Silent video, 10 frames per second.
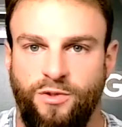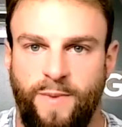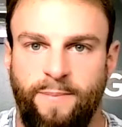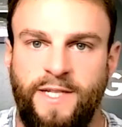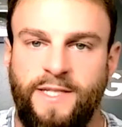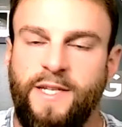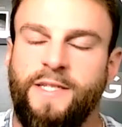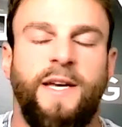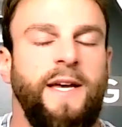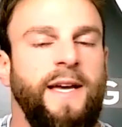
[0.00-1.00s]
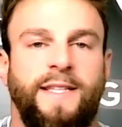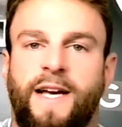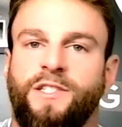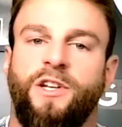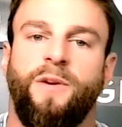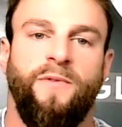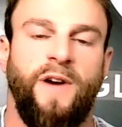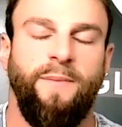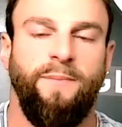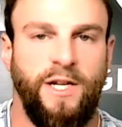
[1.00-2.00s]
with my business. It's actually gonna
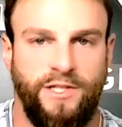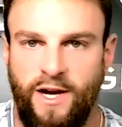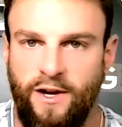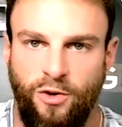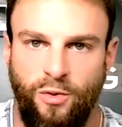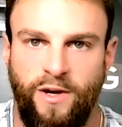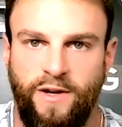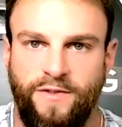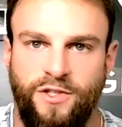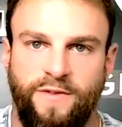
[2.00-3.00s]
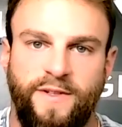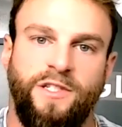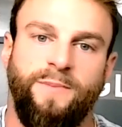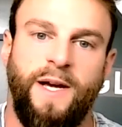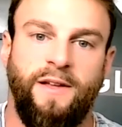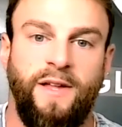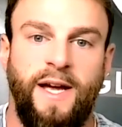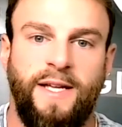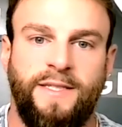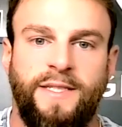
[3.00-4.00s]
provide a much higher quality of service to my
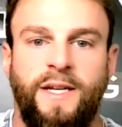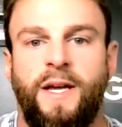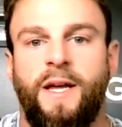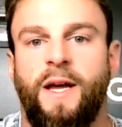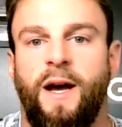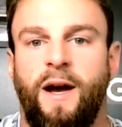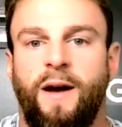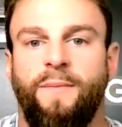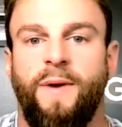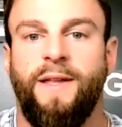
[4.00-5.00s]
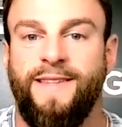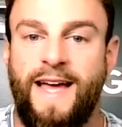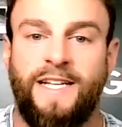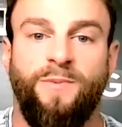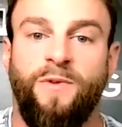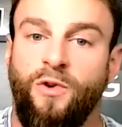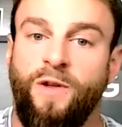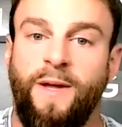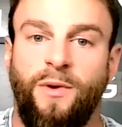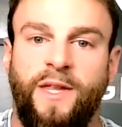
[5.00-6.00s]
clients. Next, before you
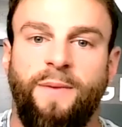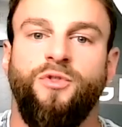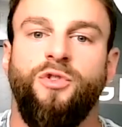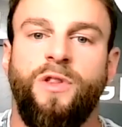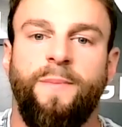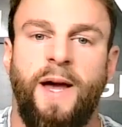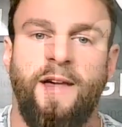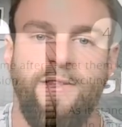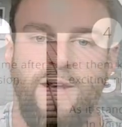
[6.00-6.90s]
meet with them, do the math